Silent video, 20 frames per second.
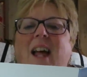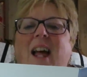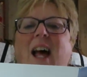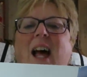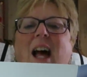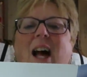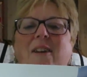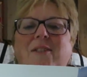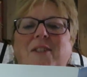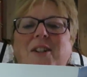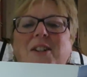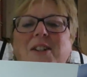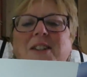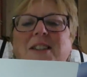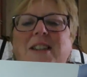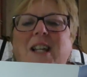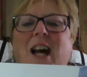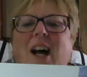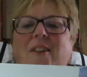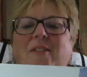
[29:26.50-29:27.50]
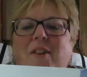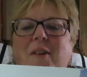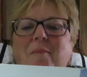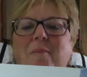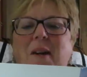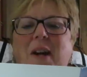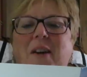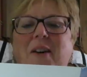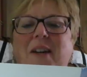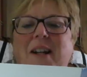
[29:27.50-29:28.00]
Have yourself a
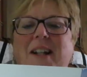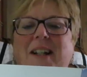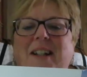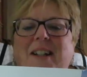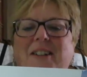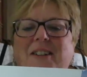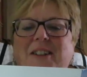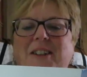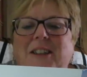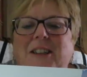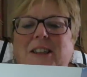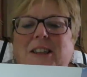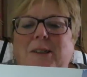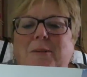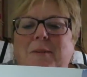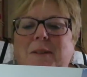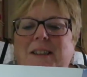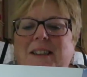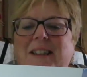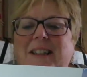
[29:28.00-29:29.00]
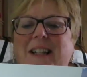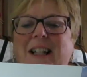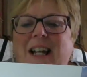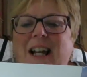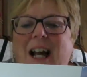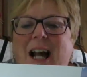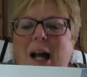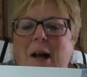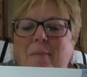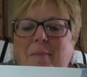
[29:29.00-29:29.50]
merry little Christmas and a
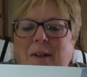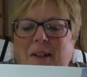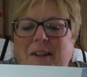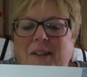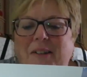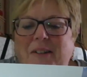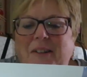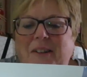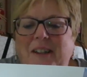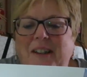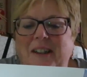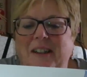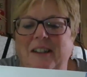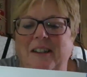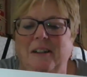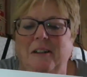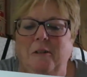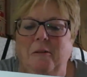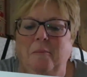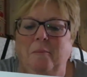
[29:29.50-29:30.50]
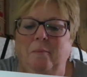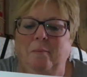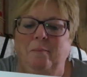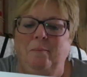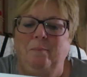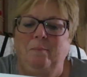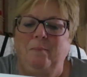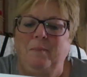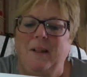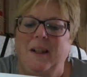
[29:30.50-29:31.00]
happy new year.
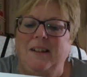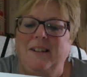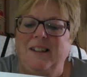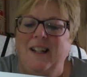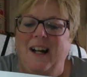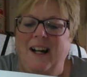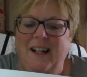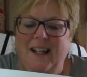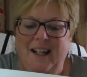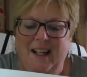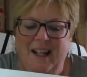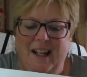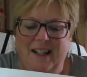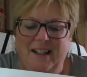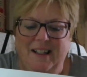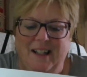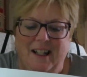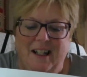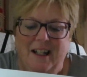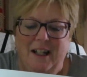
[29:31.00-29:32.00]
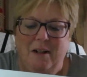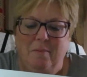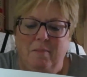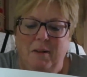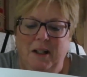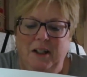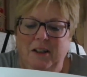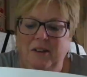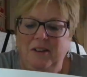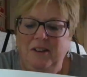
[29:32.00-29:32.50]
Diane,
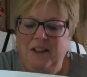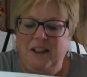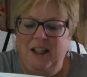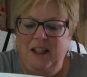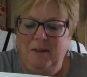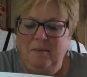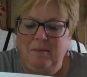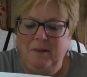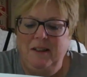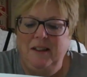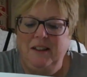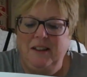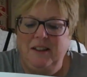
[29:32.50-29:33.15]
my YouTube